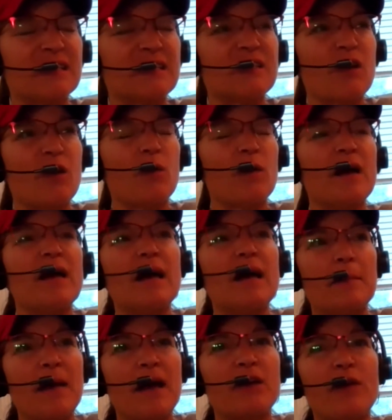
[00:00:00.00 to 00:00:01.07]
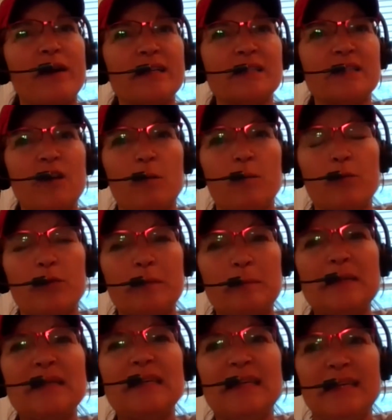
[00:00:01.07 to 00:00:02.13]
So my greatest hope would
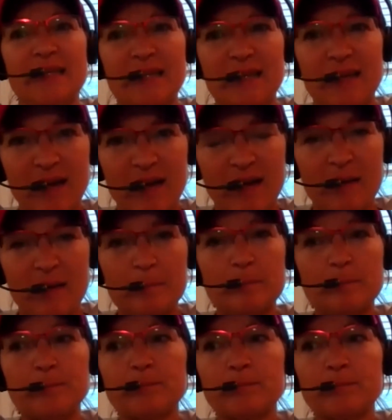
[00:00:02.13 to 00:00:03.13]
be a